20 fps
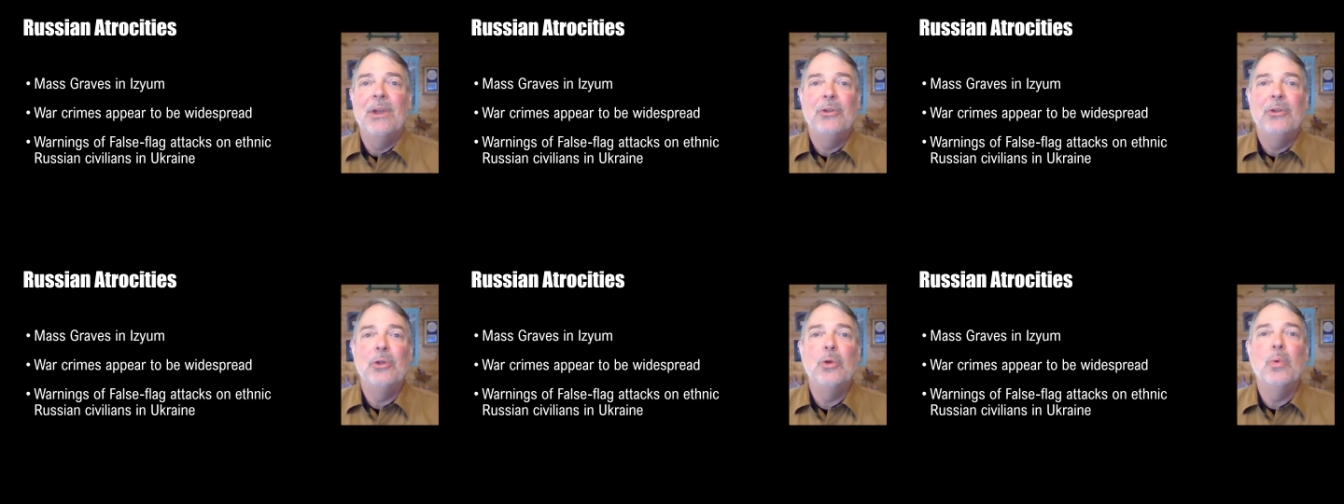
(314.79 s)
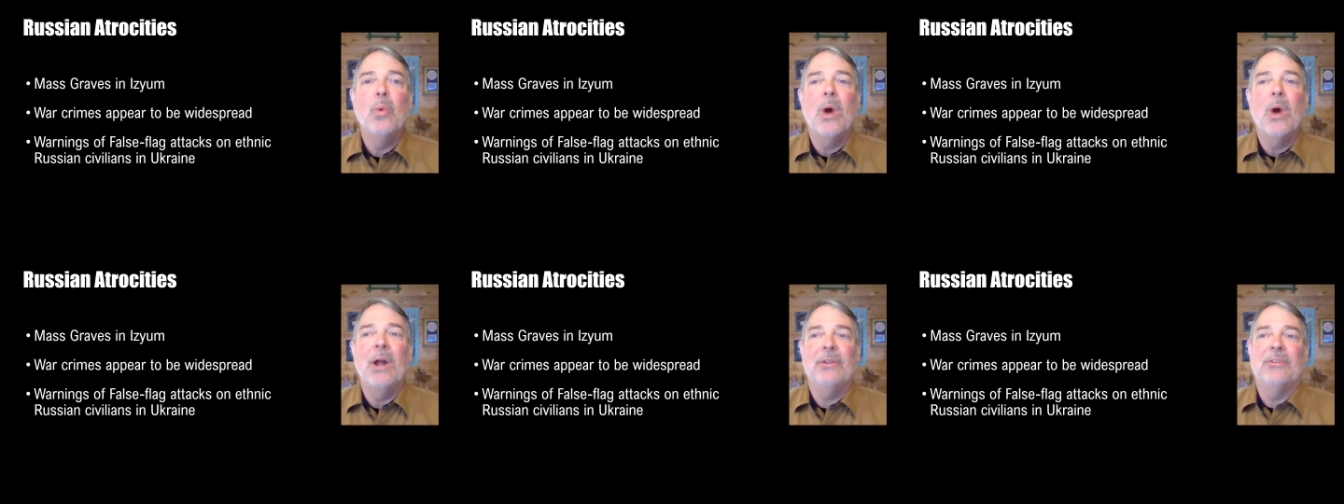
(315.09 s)

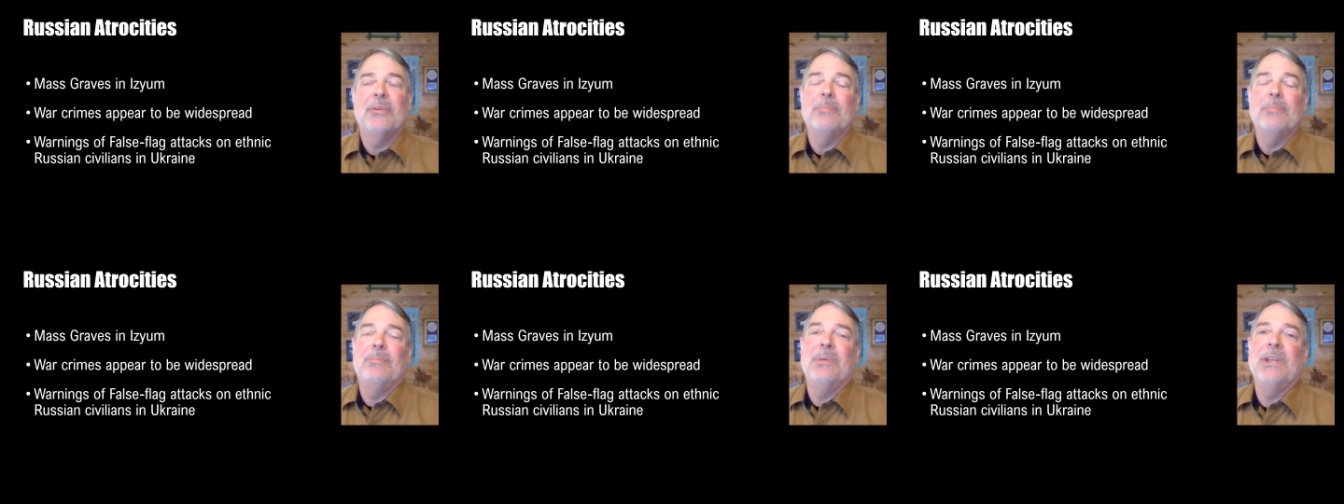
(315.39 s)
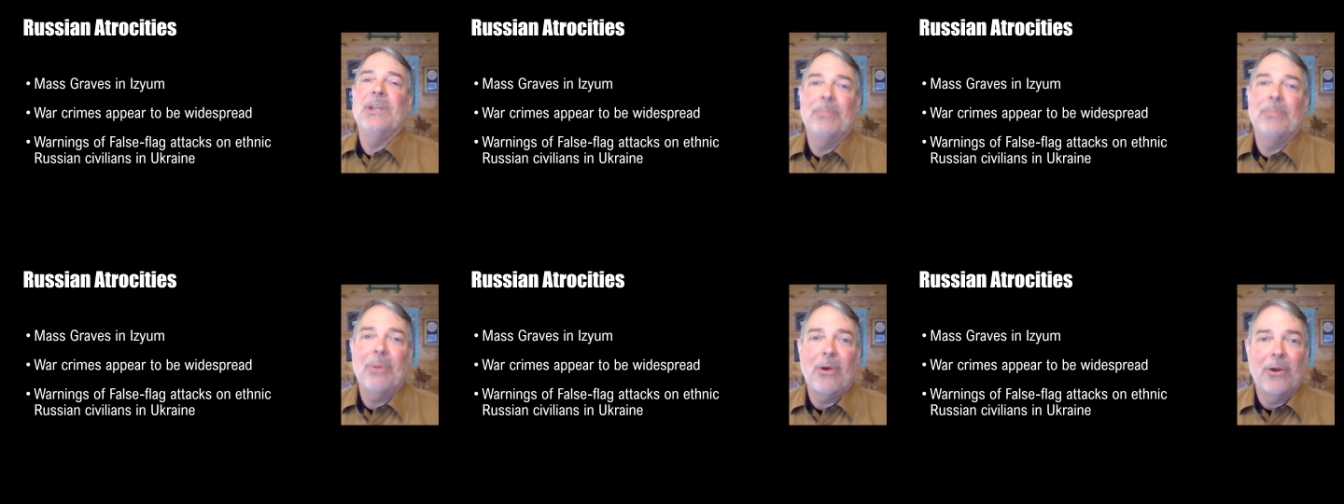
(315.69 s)
you want to
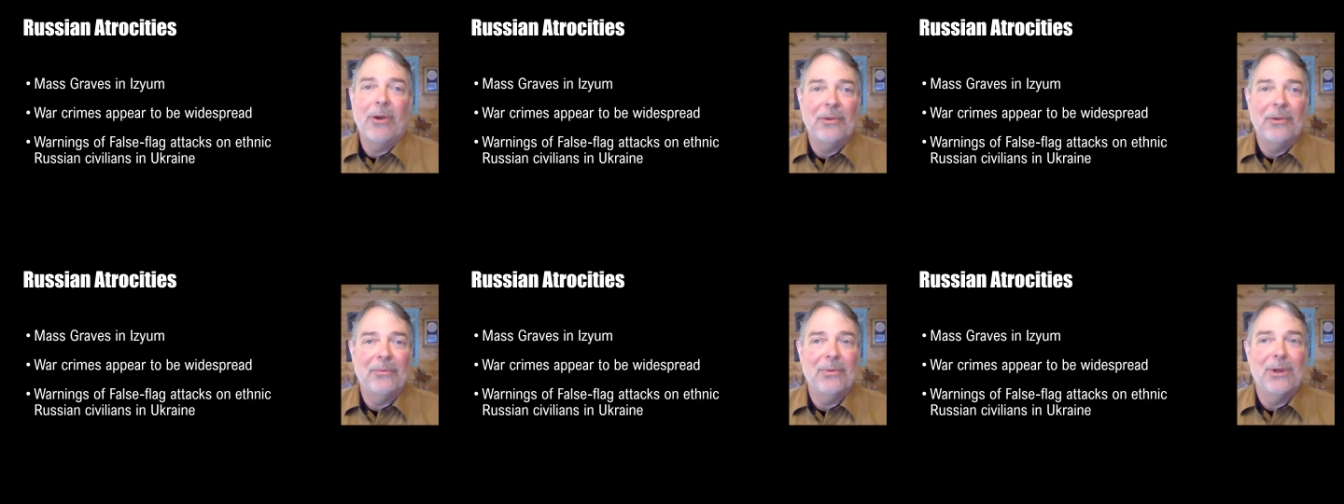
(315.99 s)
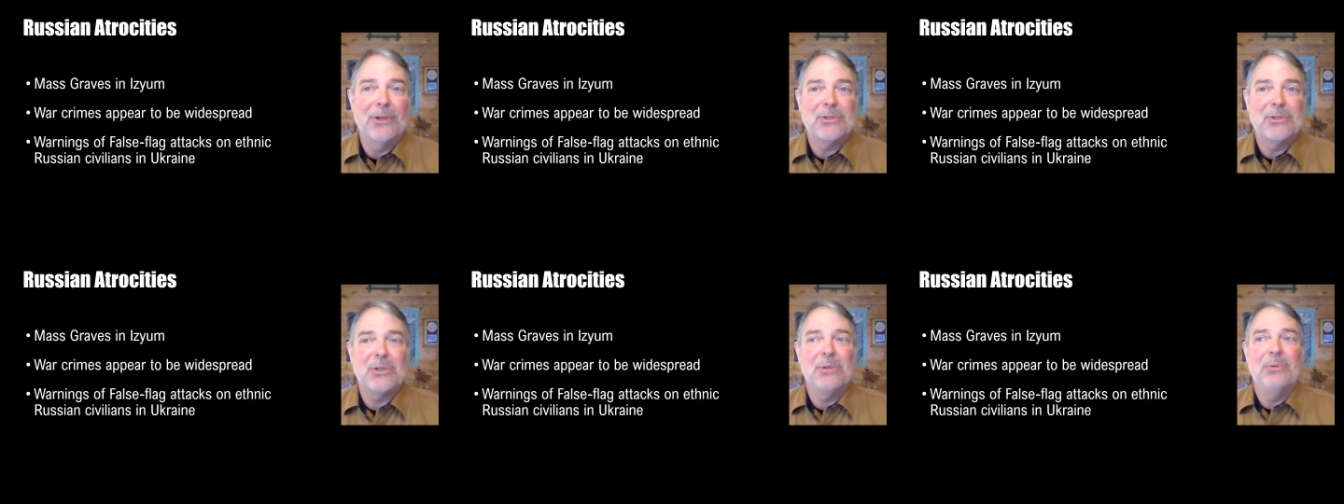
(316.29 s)
be part of
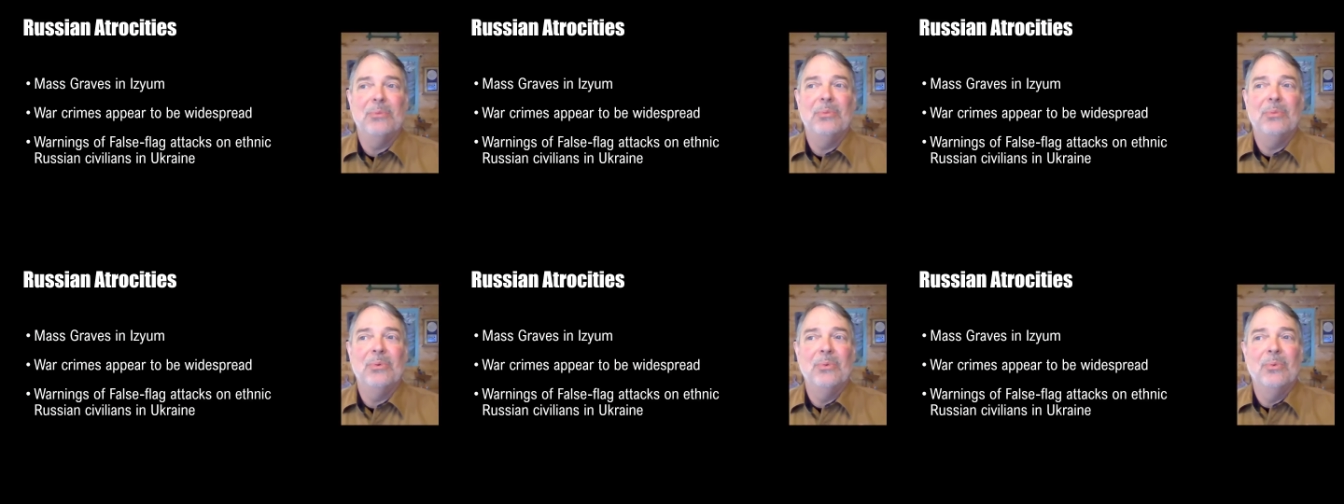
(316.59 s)
Russia.